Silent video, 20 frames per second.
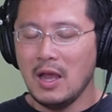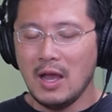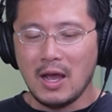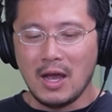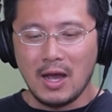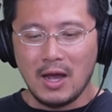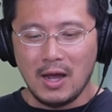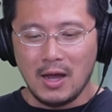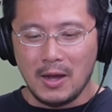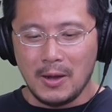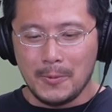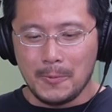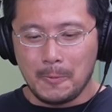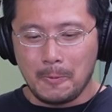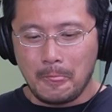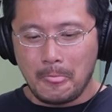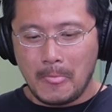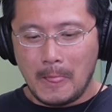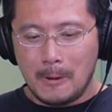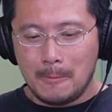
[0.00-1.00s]
Um,
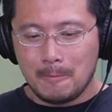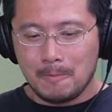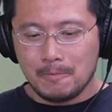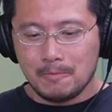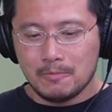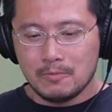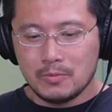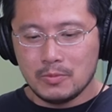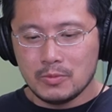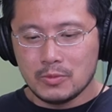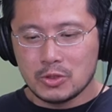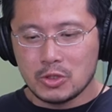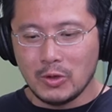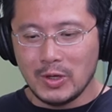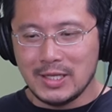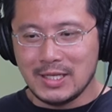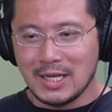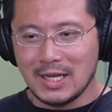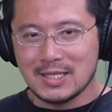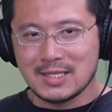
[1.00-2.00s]
so it
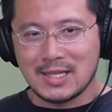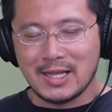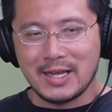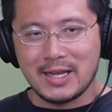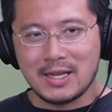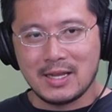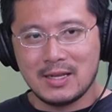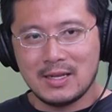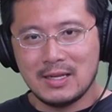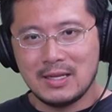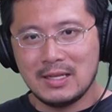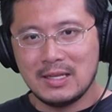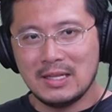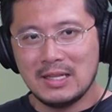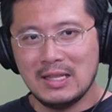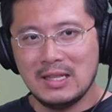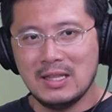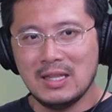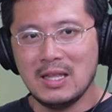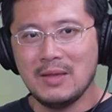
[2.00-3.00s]
does like
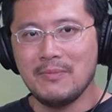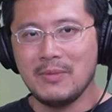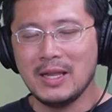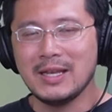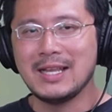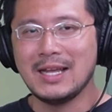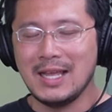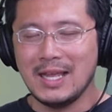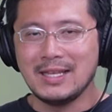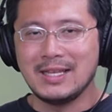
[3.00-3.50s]
lim- it, it,